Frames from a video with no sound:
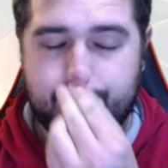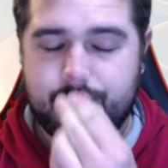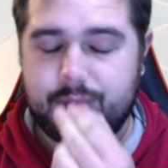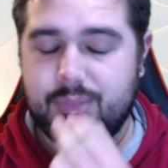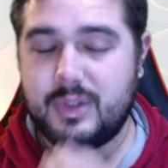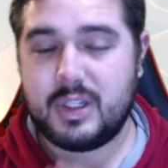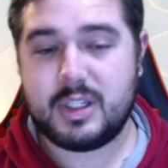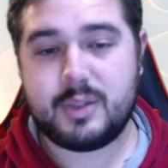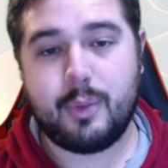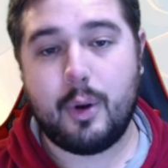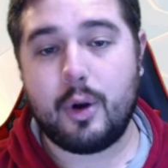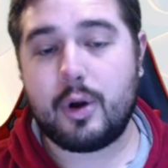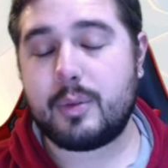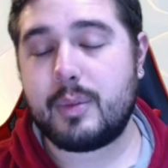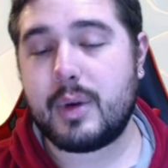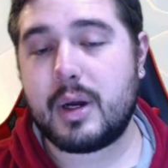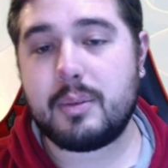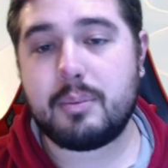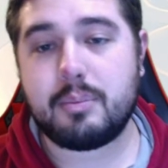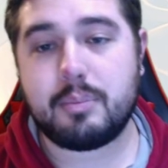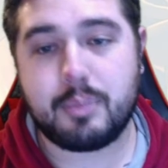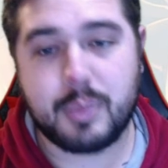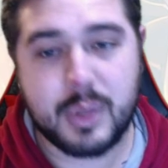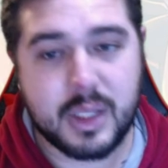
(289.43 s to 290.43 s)
this
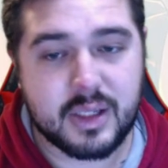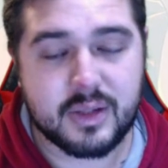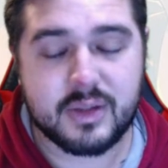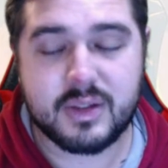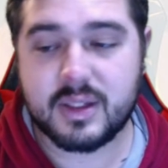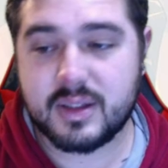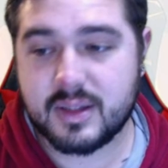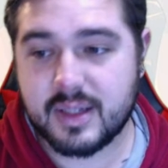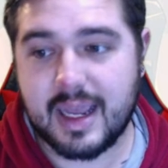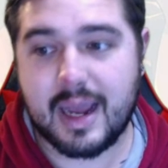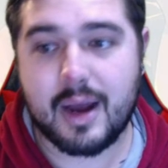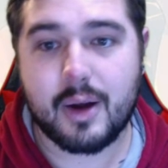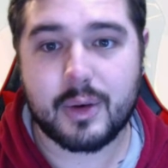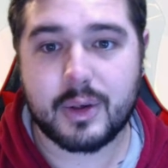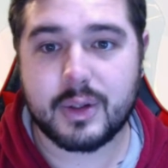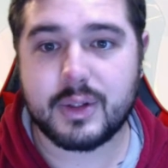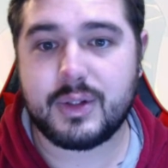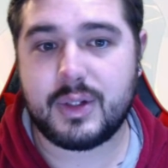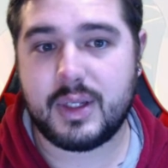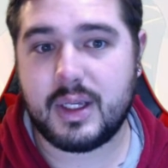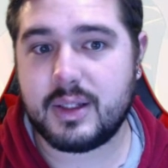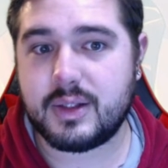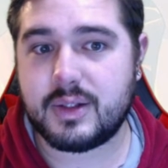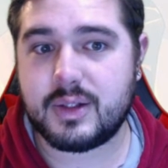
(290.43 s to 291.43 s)
Pokemon beats its
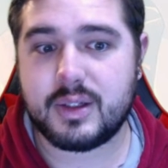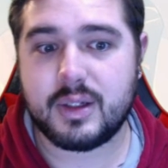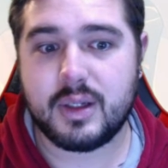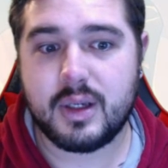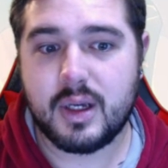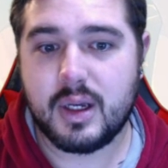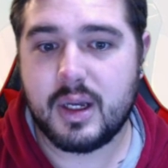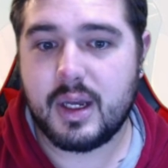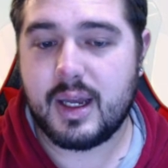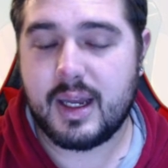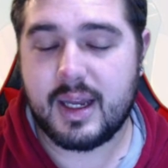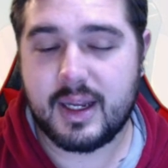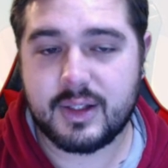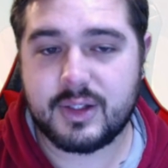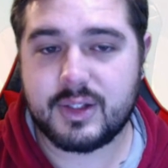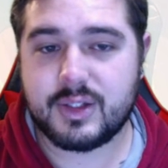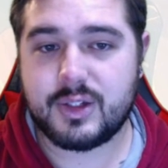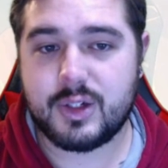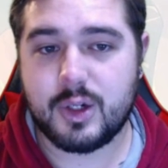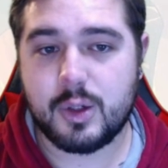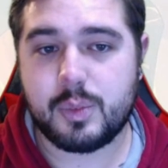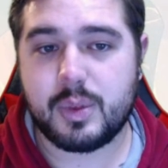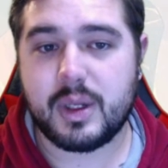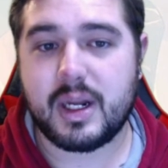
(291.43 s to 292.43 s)
counters. It's
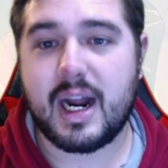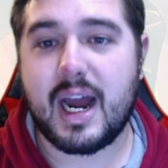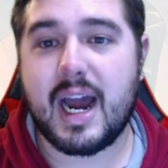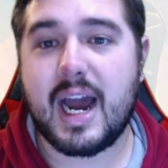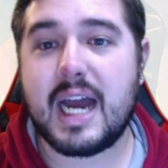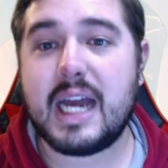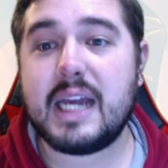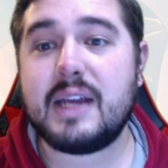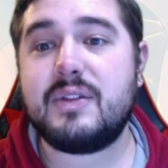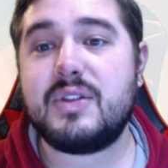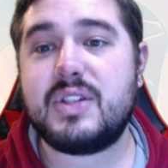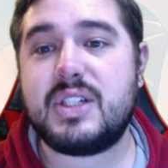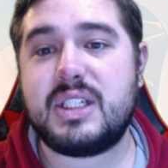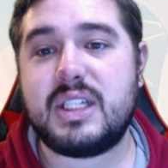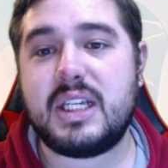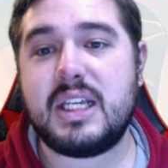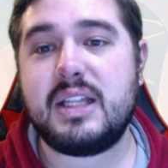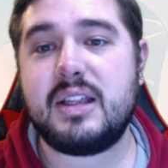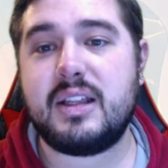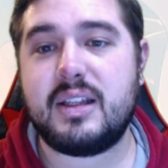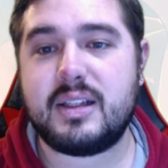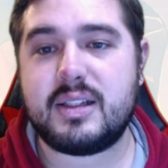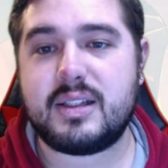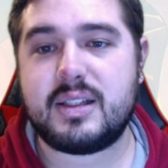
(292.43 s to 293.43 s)
stupid. I've
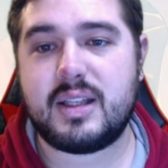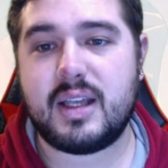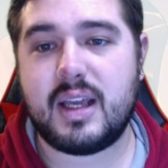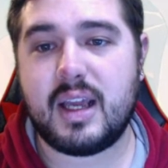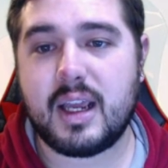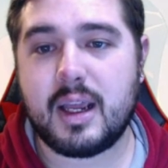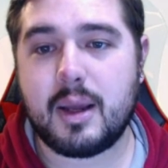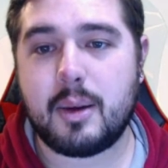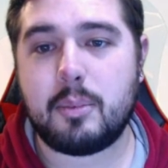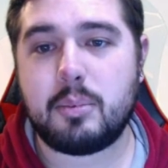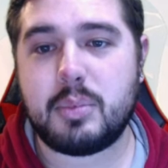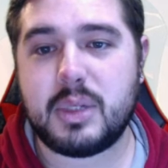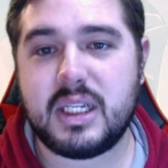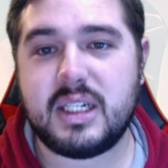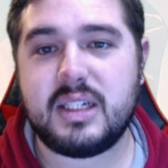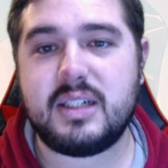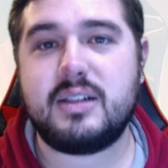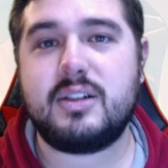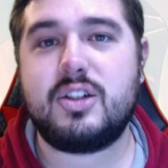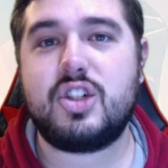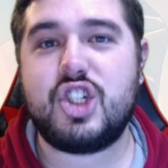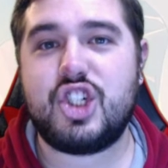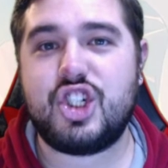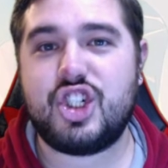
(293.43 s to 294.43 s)
seen this thing beat
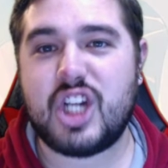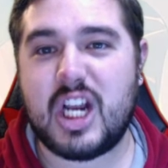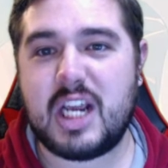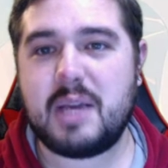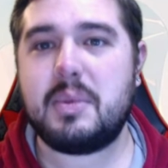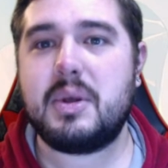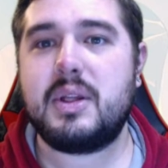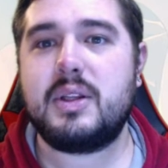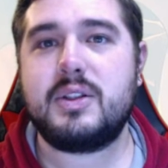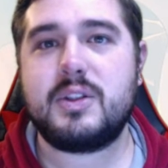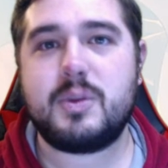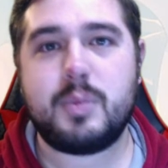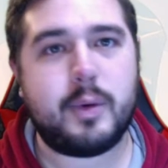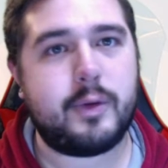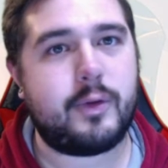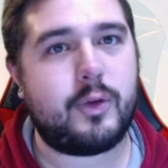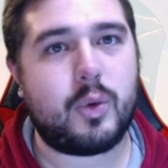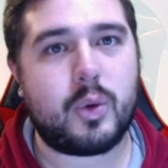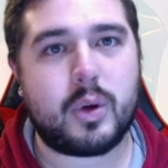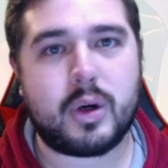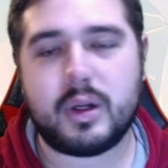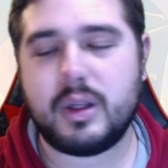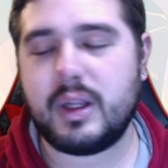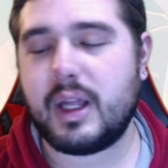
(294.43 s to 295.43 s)
Shamans
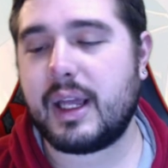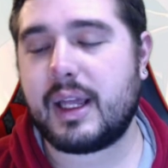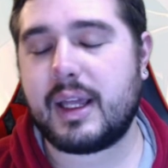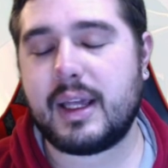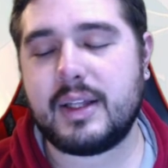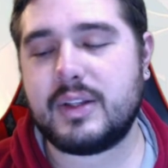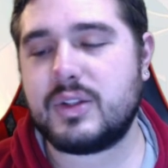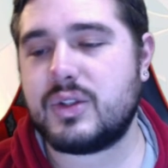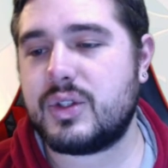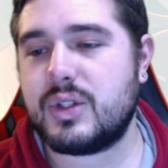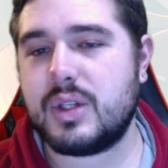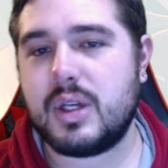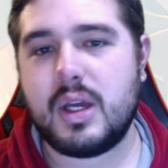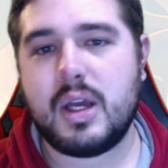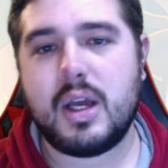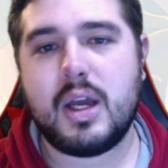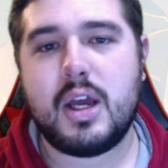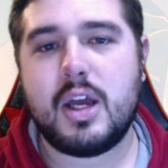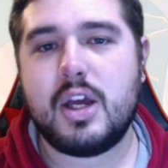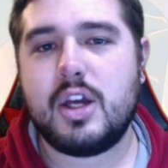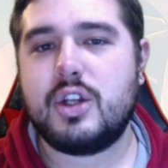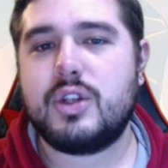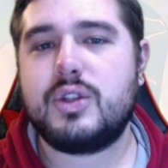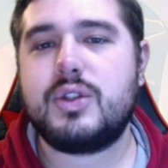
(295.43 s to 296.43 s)
before. Like, it's
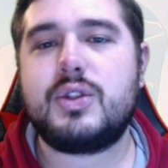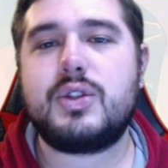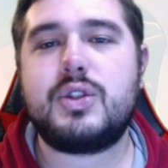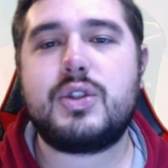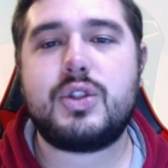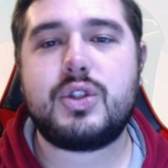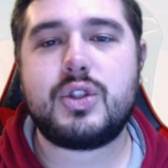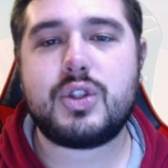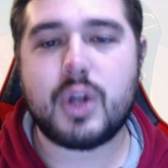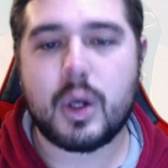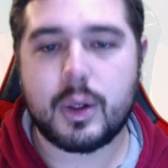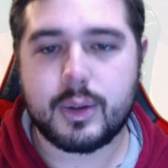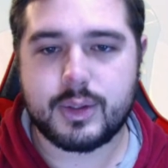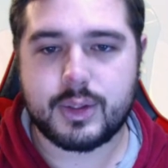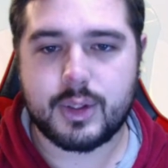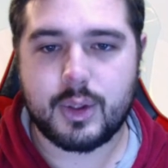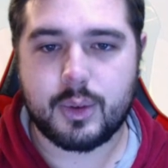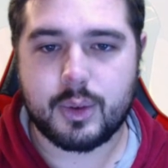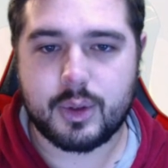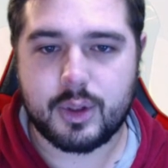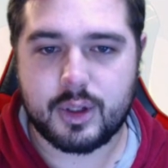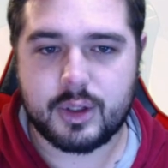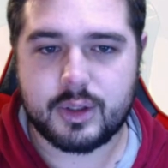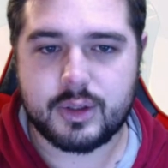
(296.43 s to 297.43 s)
so
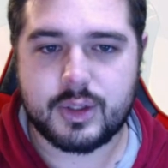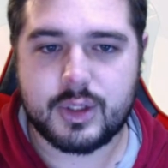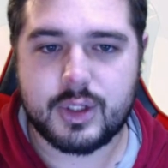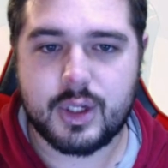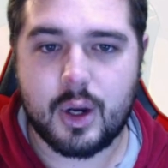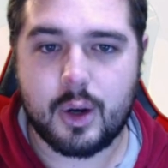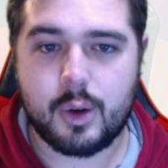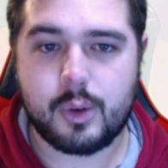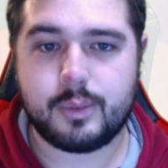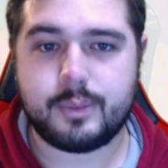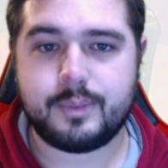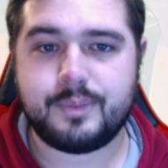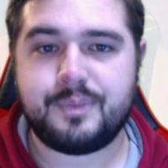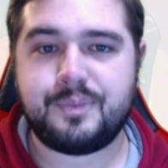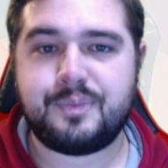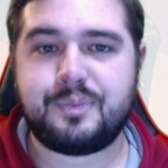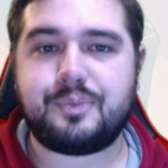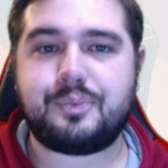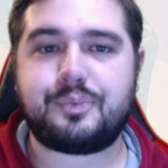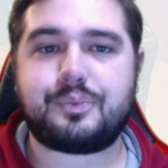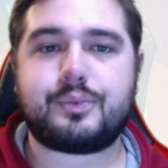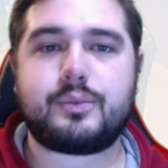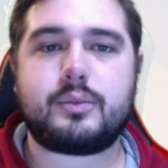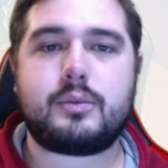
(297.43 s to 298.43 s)
good. So
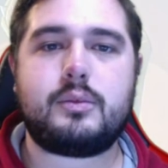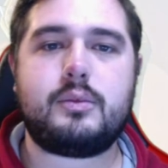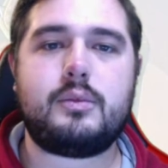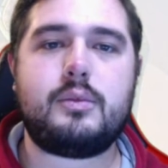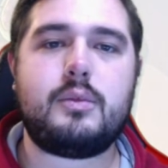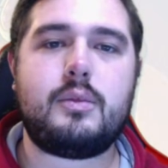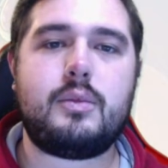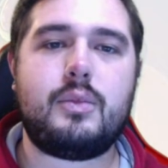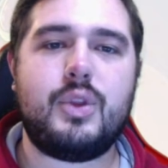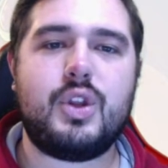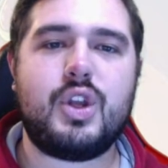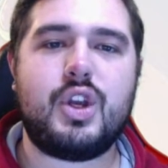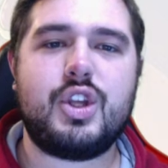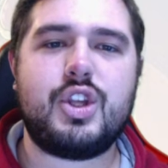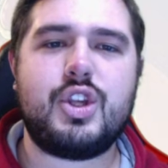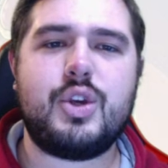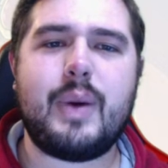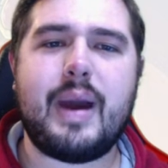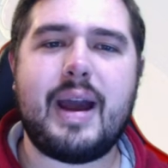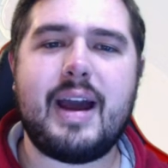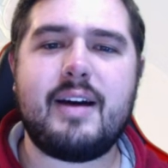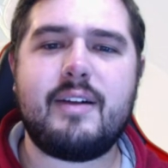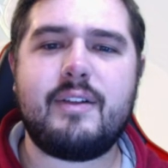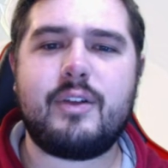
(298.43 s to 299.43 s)

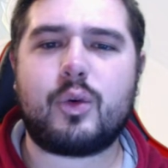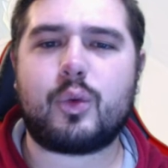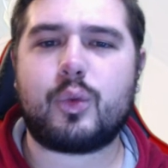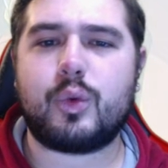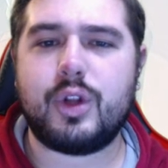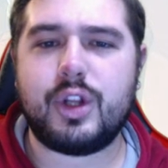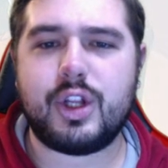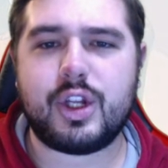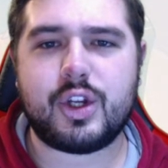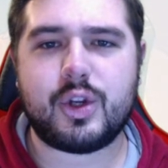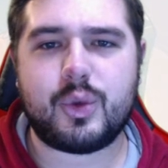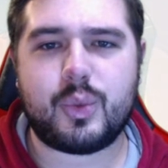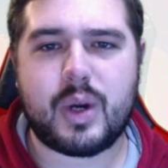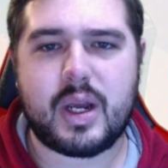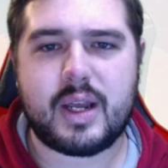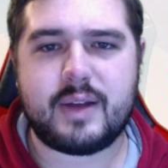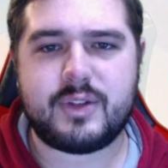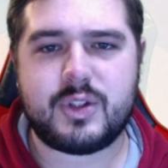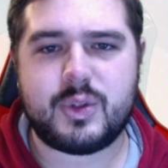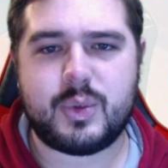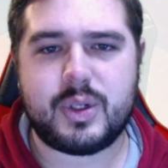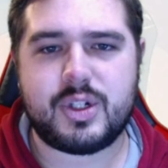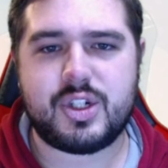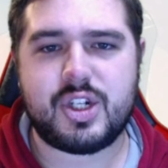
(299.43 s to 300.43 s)
you have a really good way
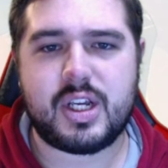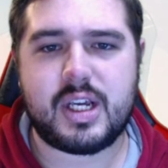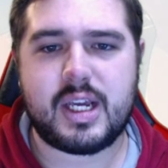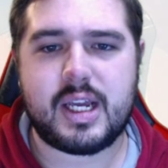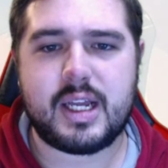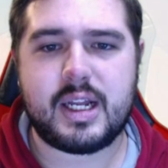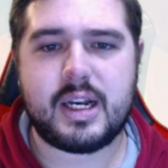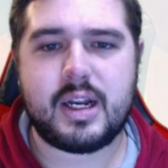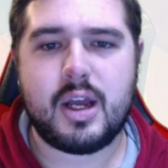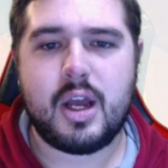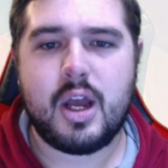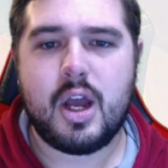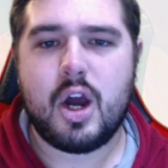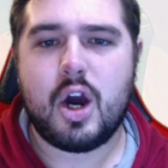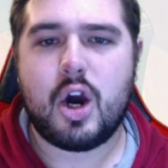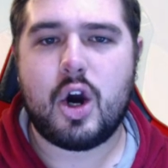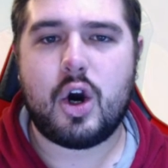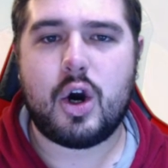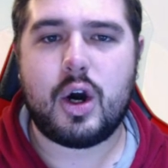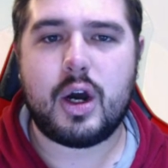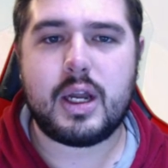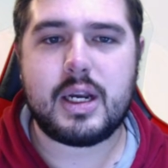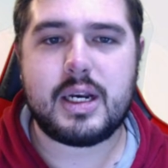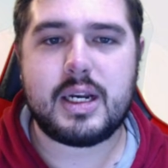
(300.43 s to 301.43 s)
of switching in
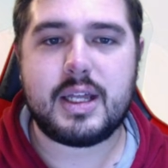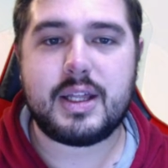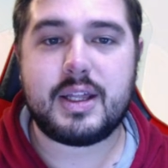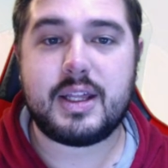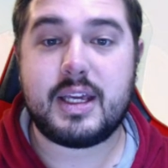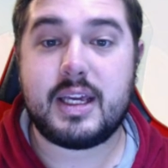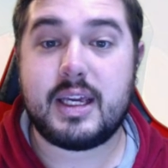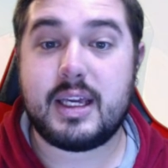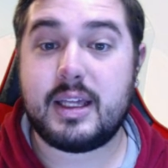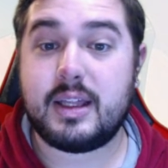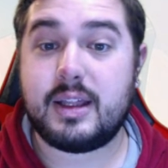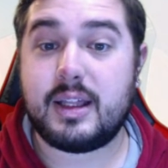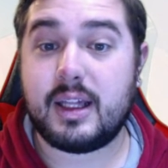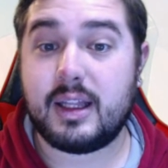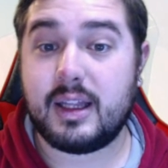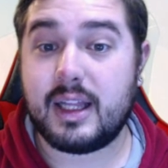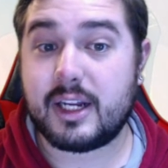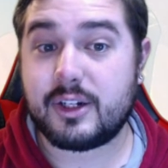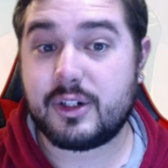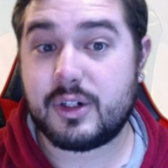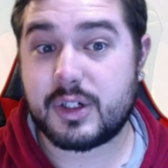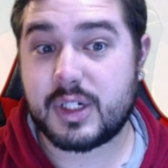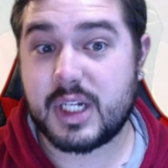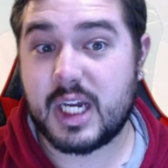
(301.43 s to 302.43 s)
on the
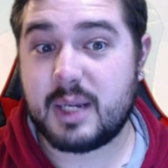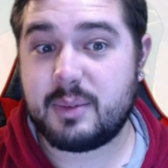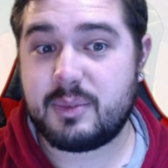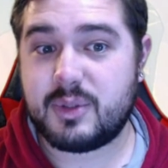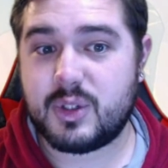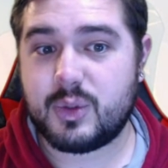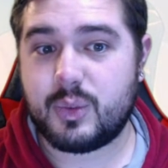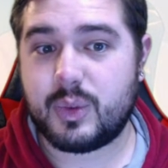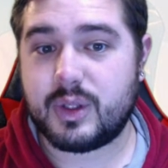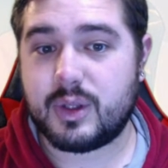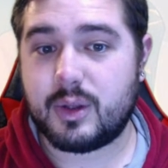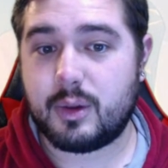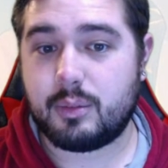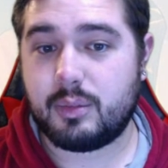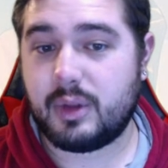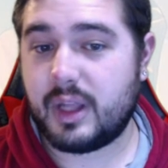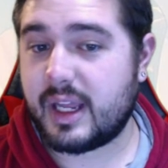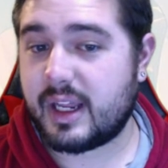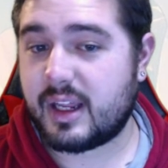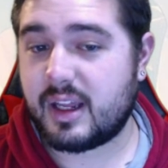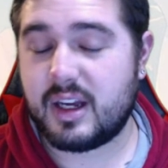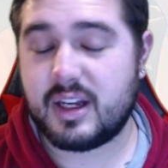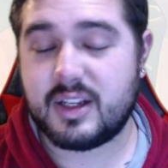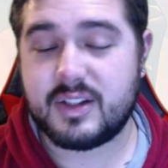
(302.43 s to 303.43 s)
electric types with like a